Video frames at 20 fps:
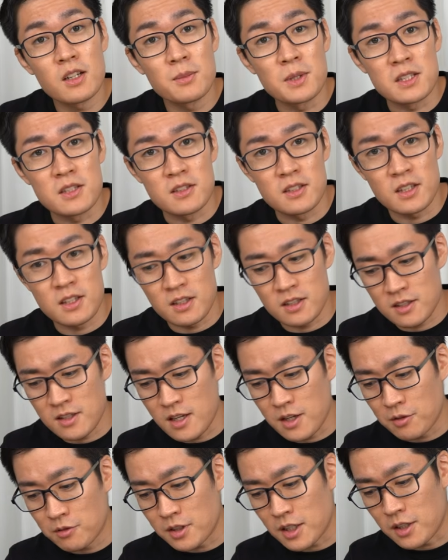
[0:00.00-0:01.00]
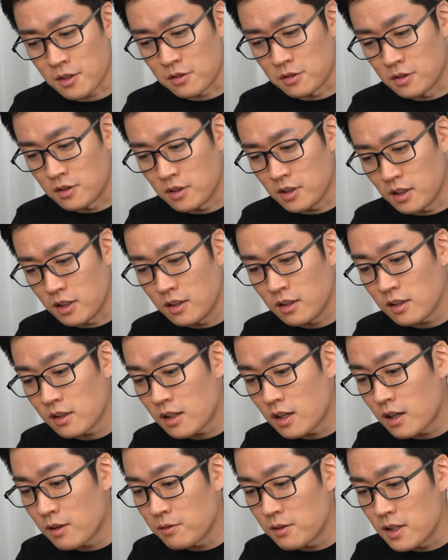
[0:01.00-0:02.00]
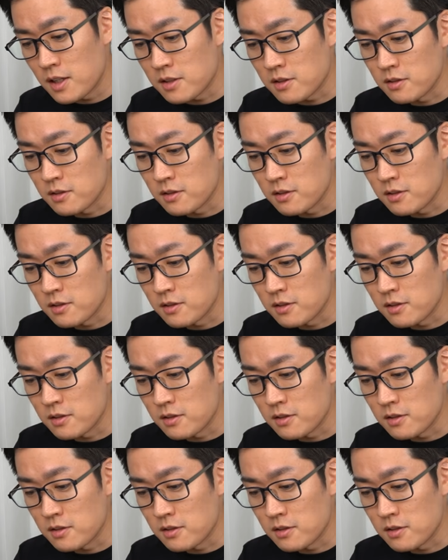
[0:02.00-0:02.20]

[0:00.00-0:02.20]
need an interface board for the control circuit.